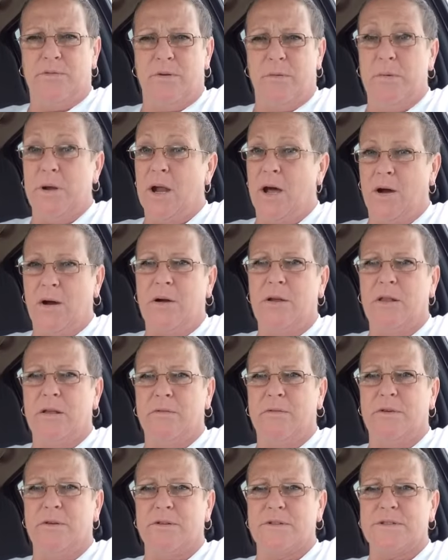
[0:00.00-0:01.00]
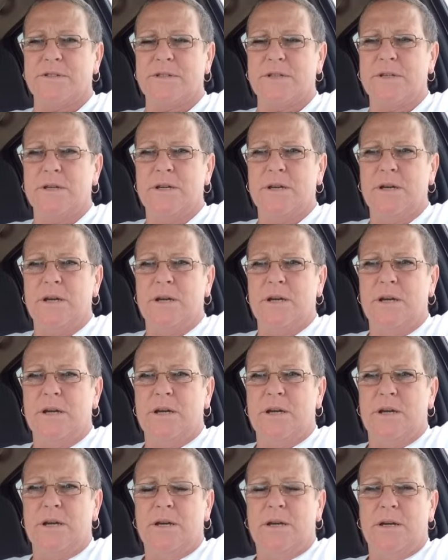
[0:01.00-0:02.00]
from an uncle of hers.
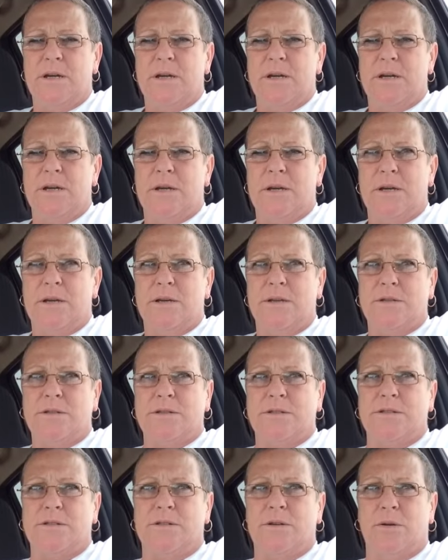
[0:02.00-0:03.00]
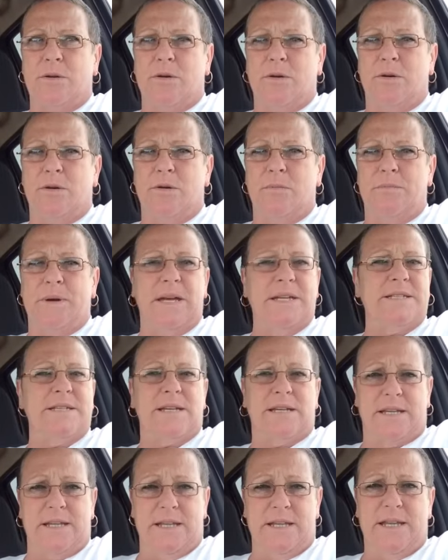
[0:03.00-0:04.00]
So
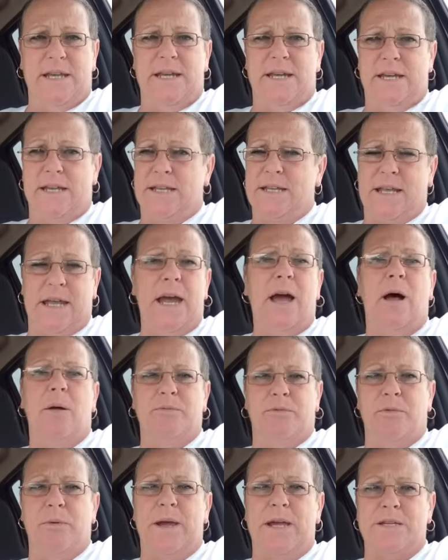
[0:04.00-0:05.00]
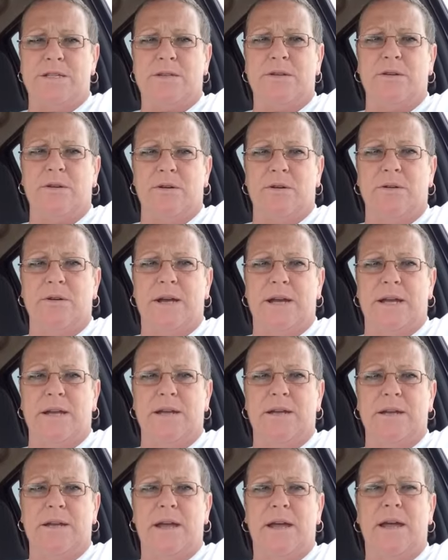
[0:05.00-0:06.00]
basically they helped raise her,
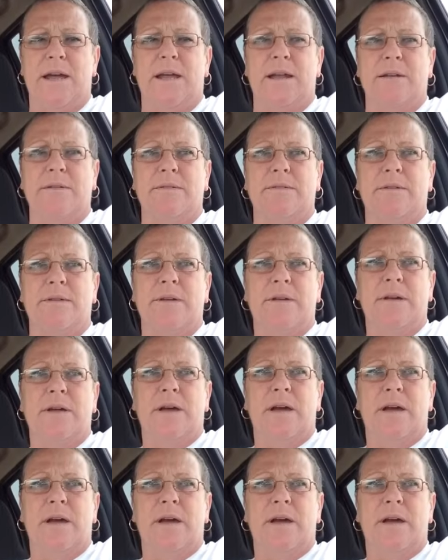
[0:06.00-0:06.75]
and